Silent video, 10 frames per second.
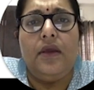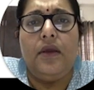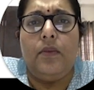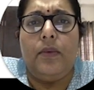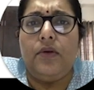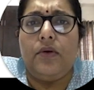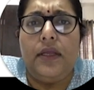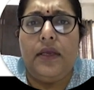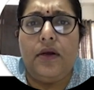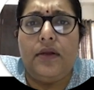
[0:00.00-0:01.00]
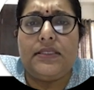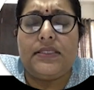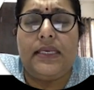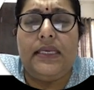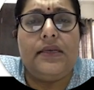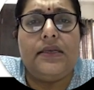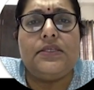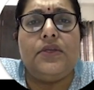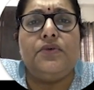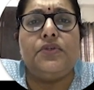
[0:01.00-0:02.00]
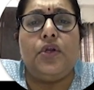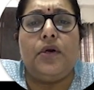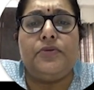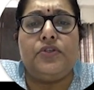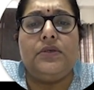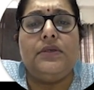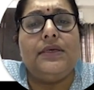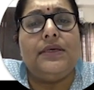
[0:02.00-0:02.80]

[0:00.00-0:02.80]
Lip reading: When you click on the screen resolution option,